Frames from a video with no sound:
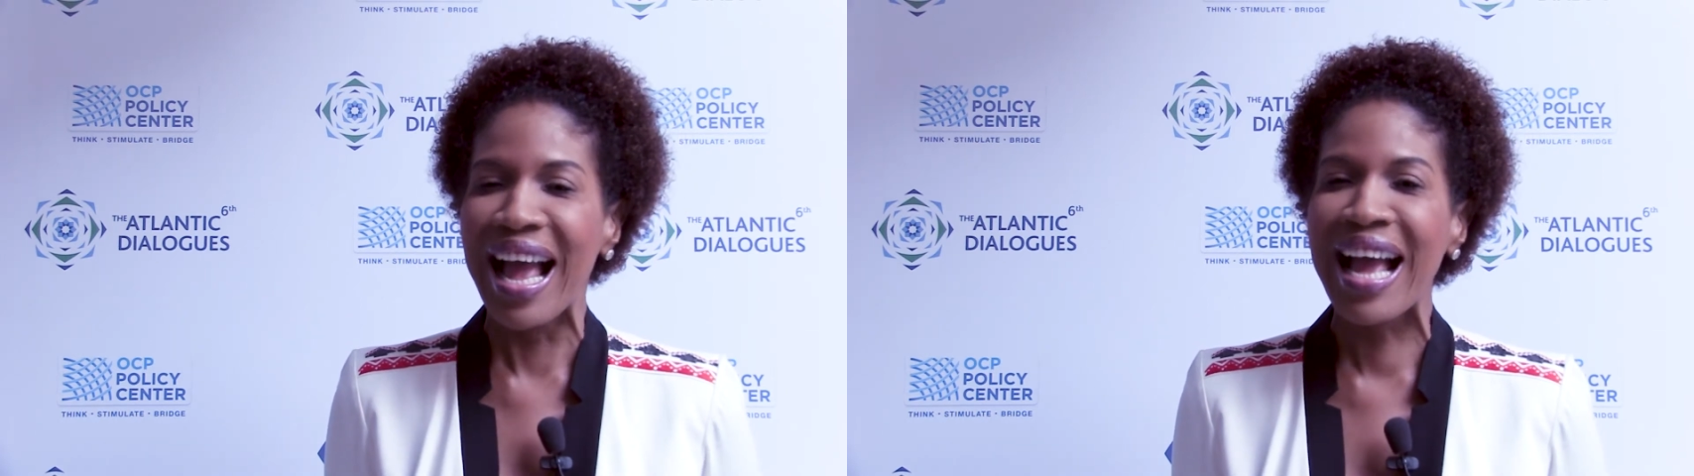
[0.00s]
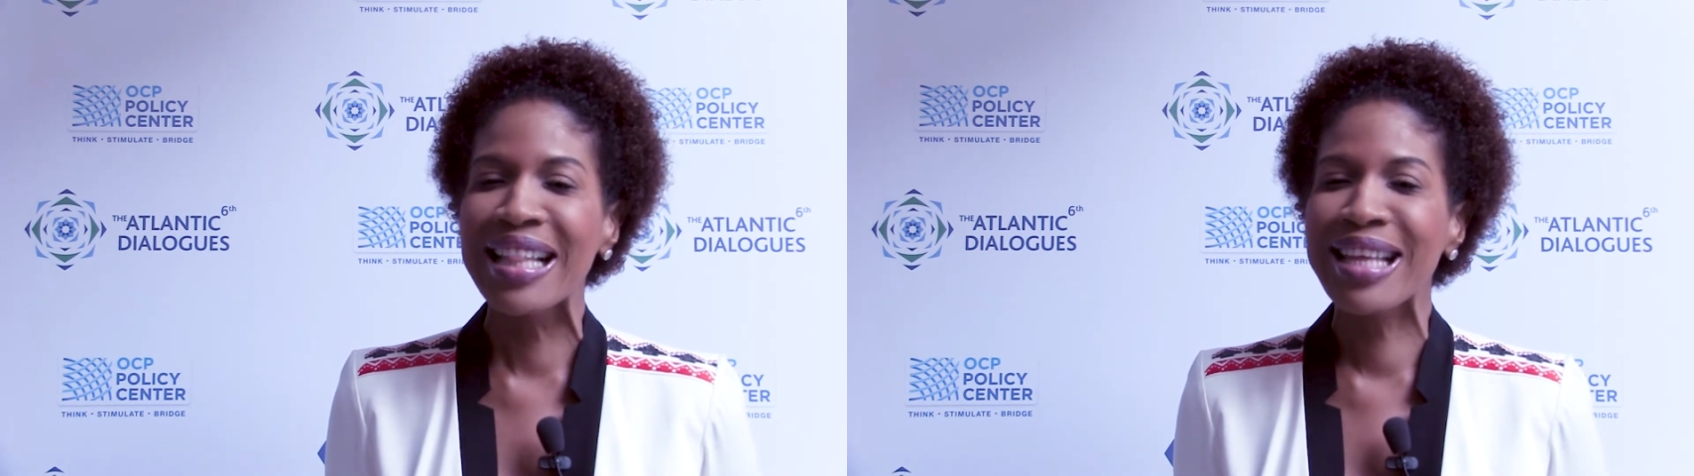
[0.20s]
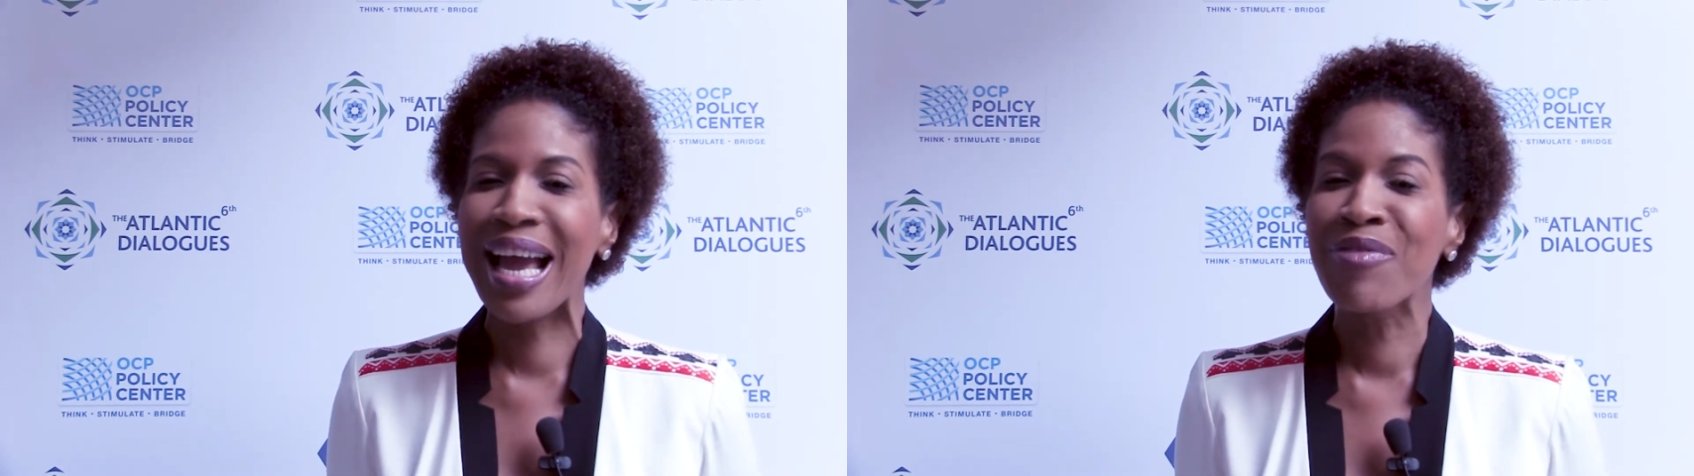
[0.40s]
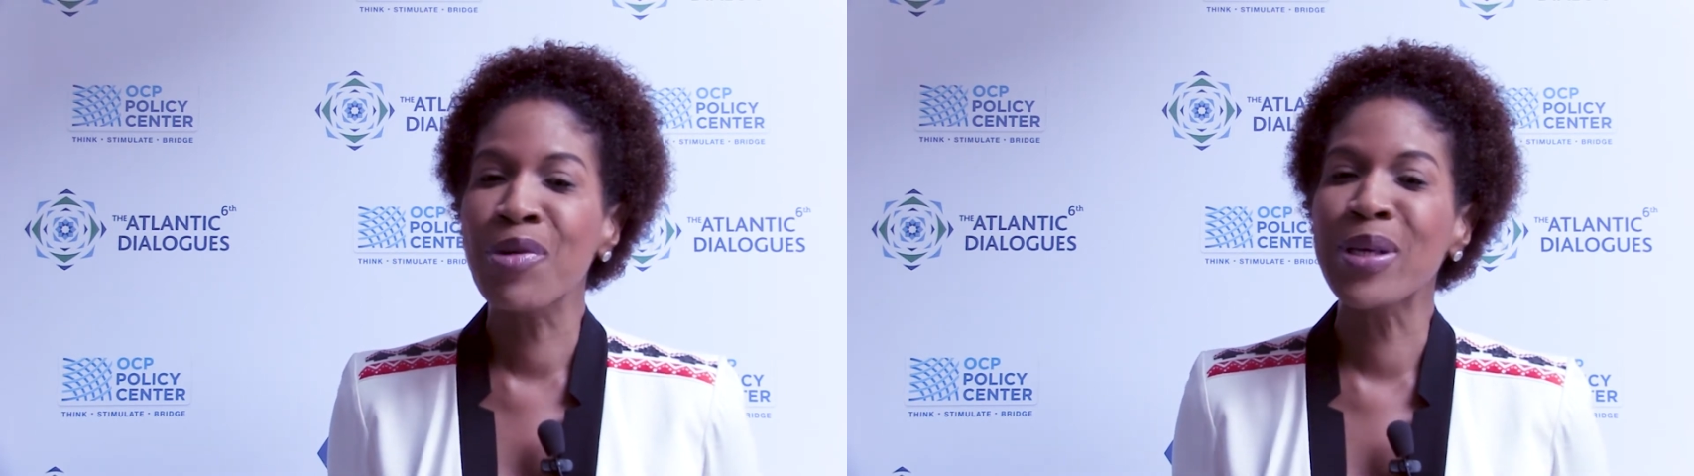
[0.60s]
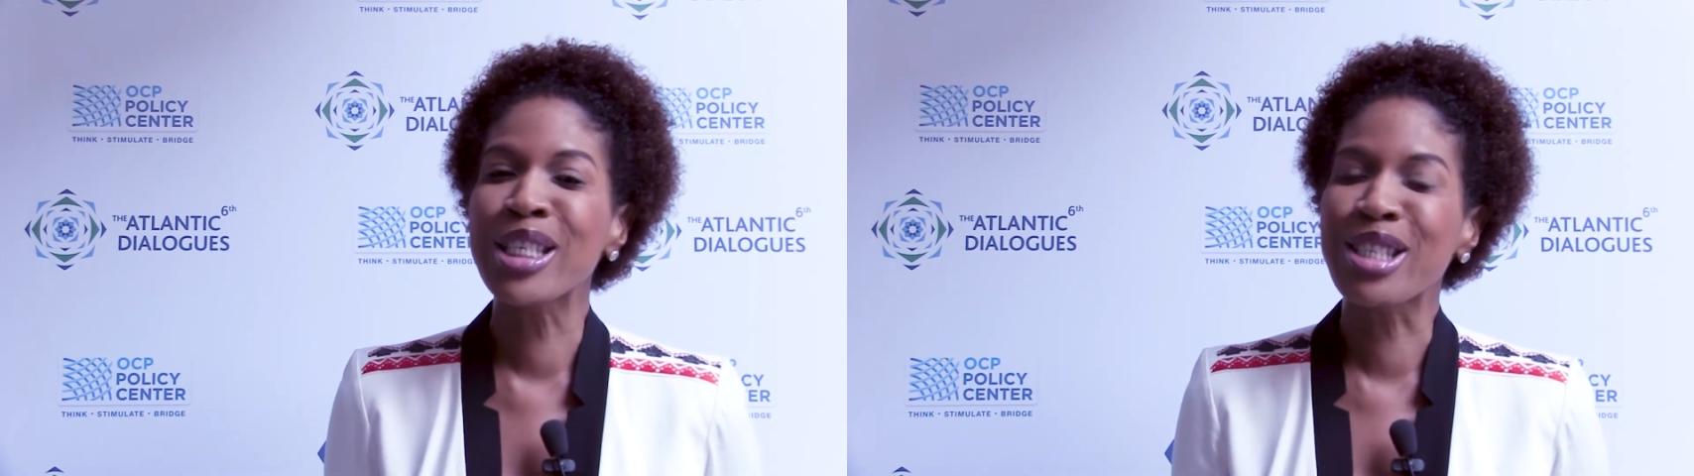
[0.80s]
And
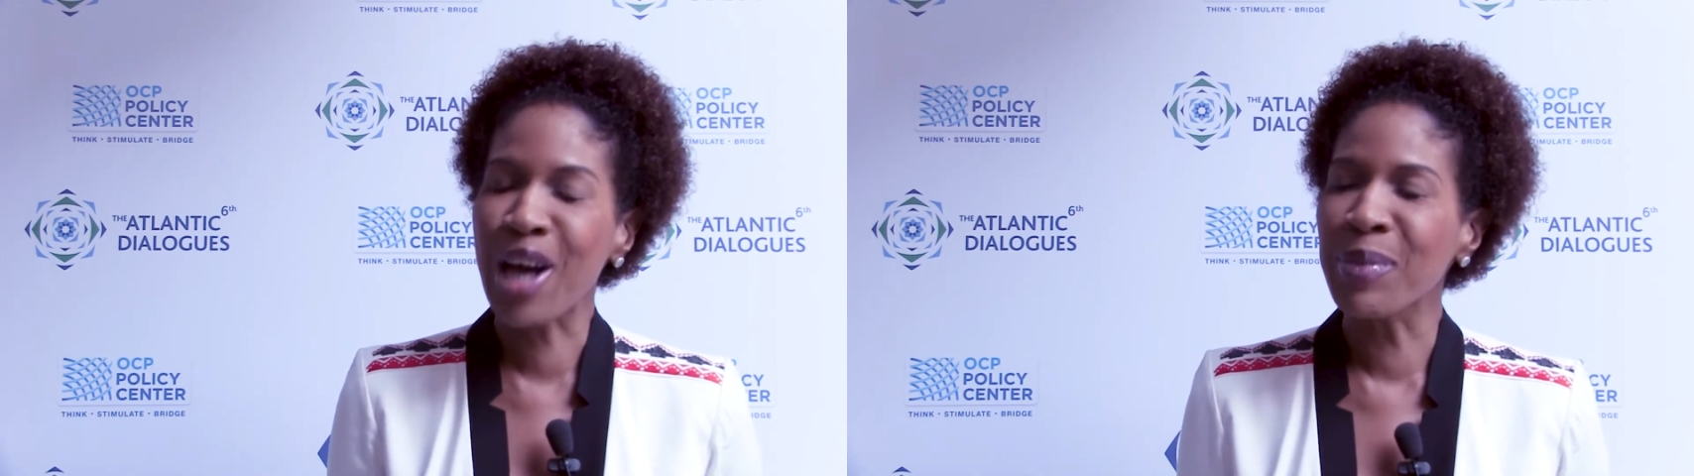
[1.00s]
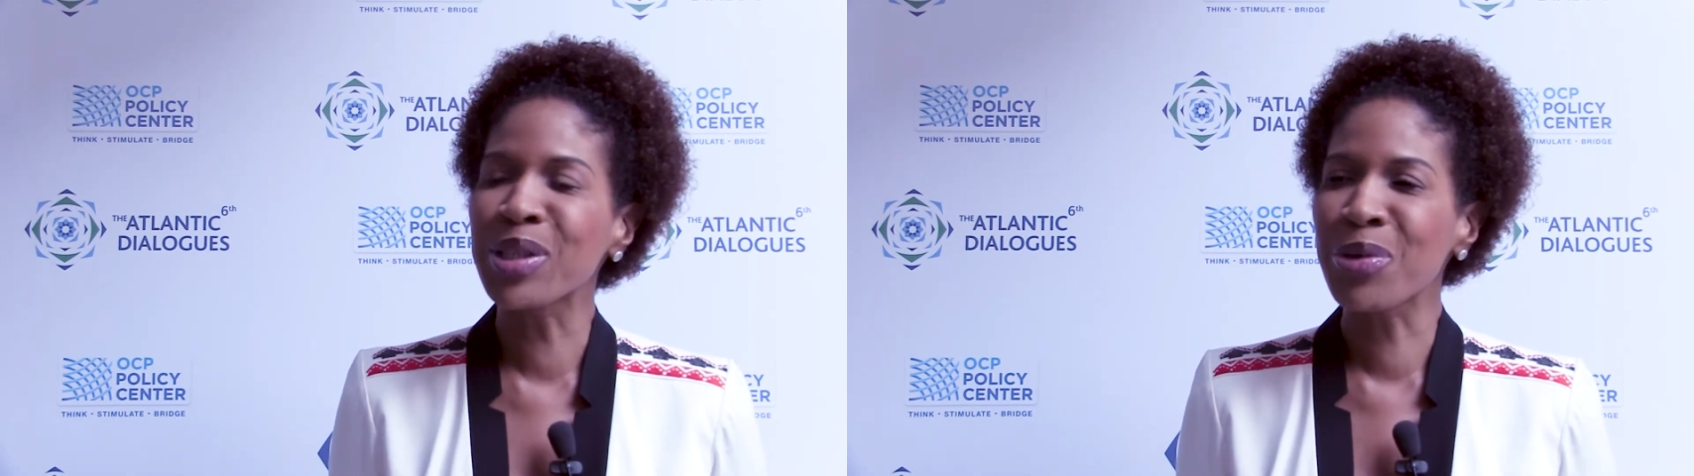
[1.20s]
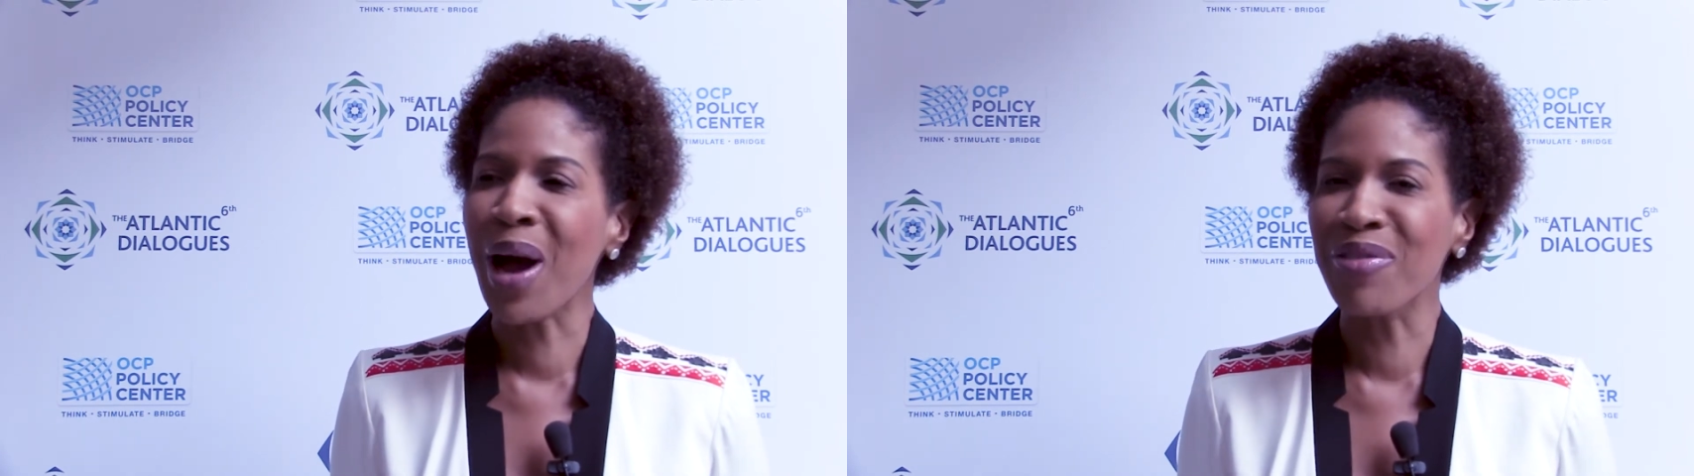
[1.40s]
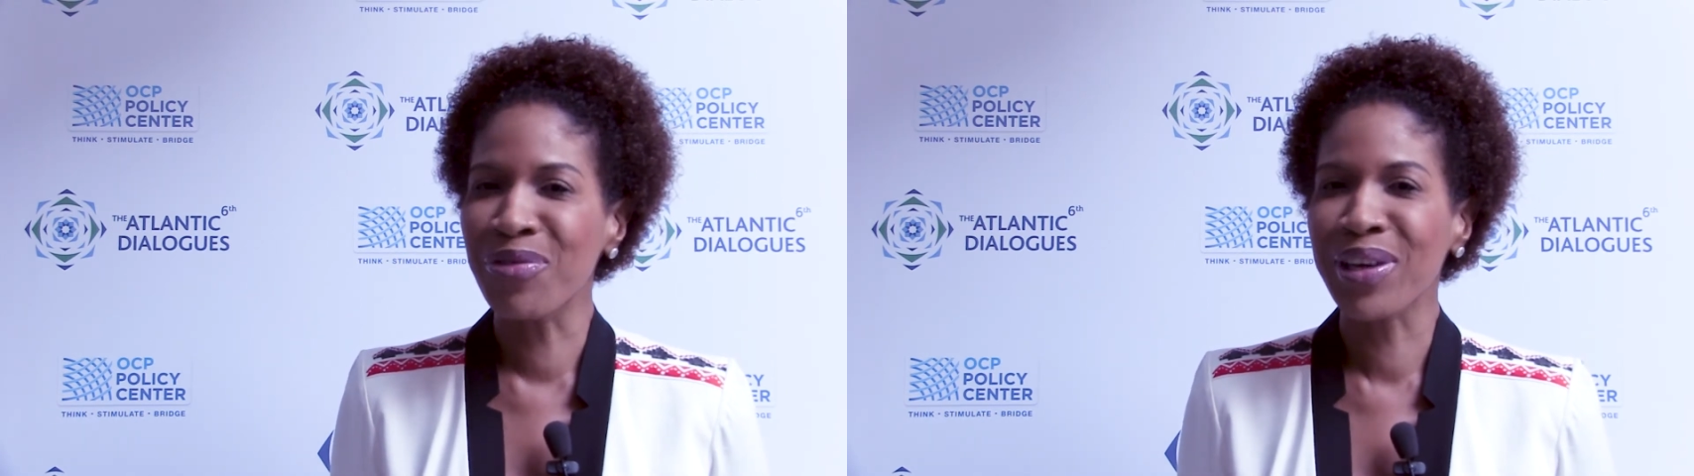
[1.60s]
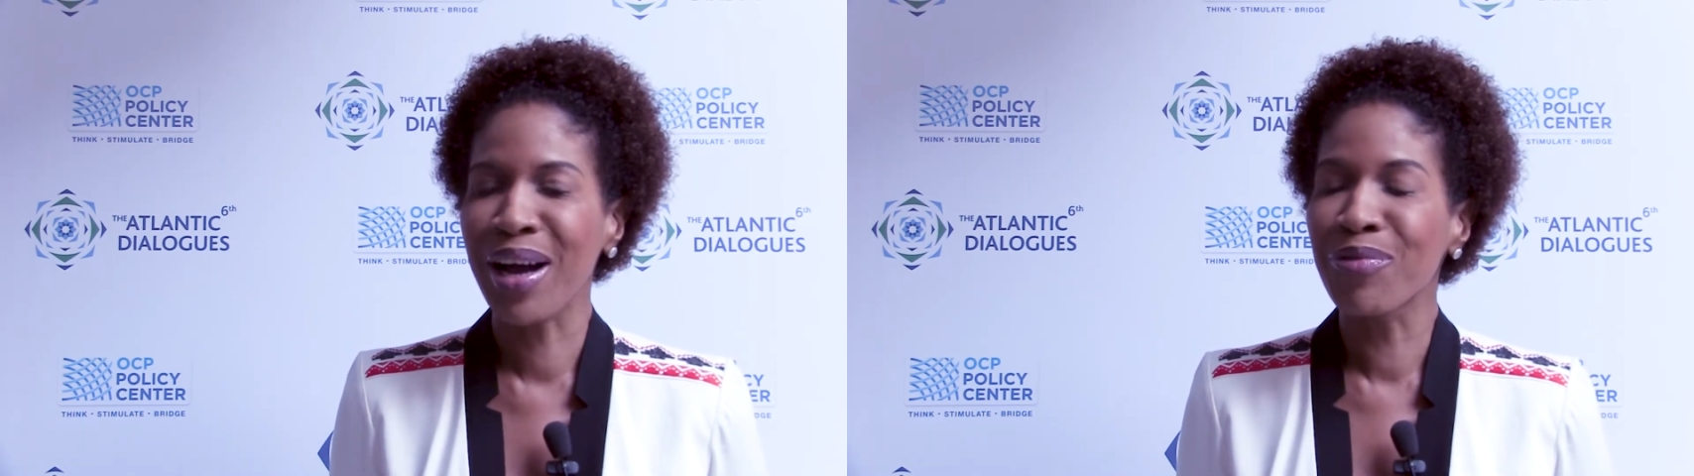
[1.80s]
everybody's coming to
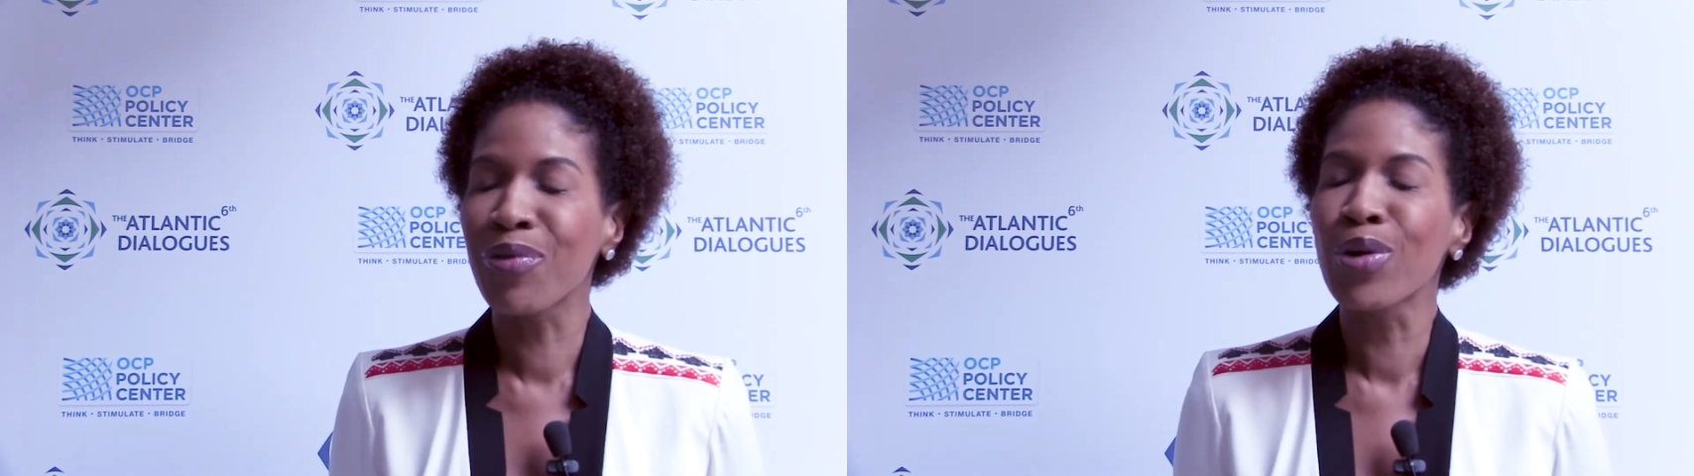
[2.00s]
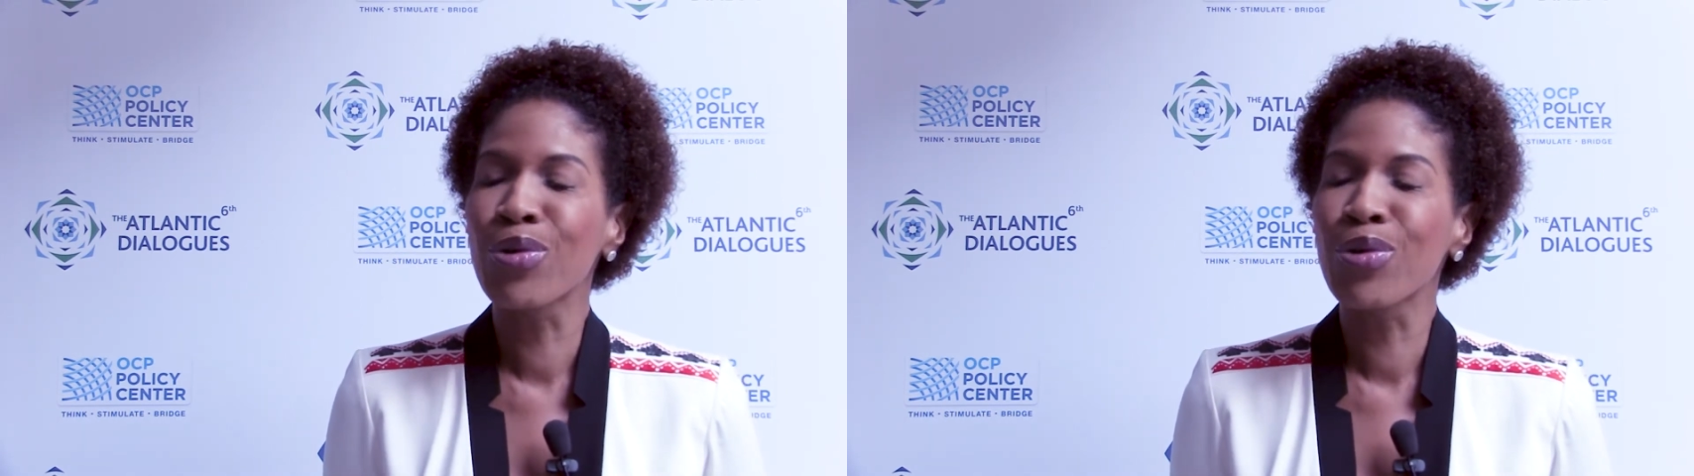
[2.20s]
Africa for